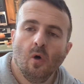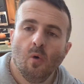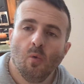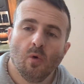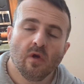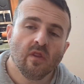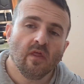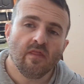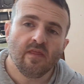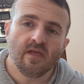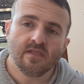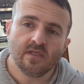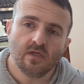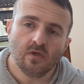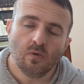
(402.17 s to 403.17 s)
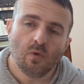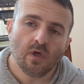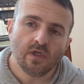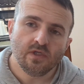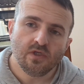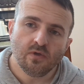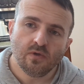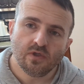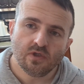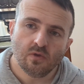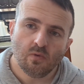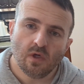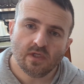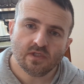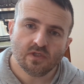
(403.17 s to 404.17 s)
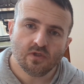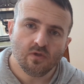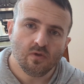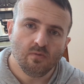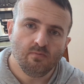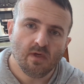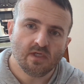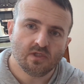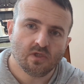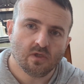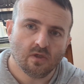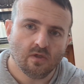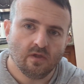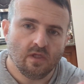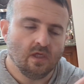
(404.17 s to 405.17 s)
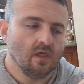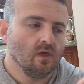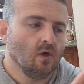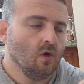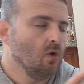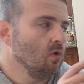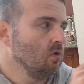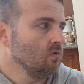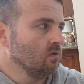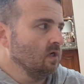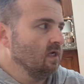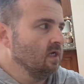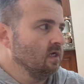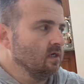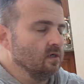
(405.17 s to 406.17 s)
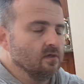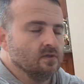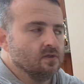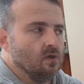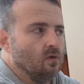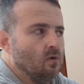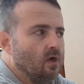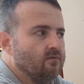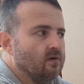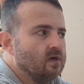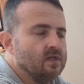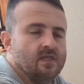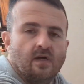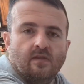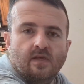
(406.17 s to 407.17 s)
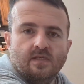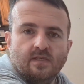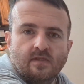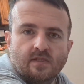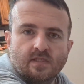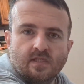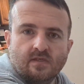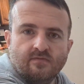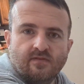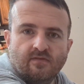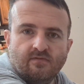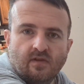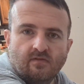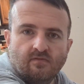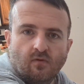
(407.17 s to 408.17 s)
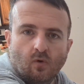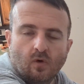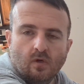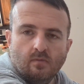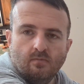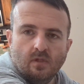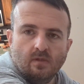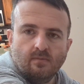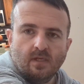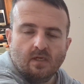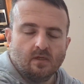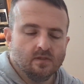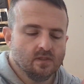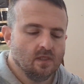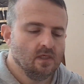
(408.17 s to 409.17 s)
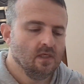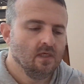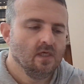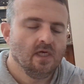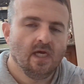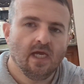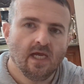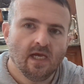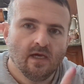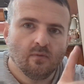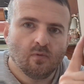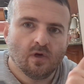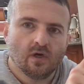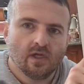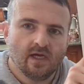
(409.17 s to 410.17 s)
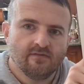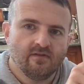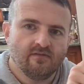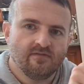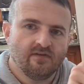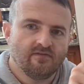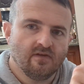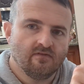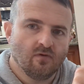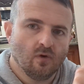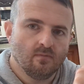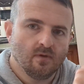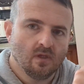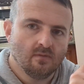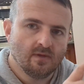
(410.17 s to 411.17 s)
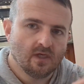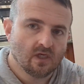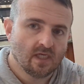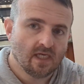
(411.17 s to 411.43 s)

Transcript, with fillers: One of the things that you'll want to do is you'll want to measure the hole right here. So I've already done this, and this is fifty-four millimeters, and we already have the fifty-four millimeter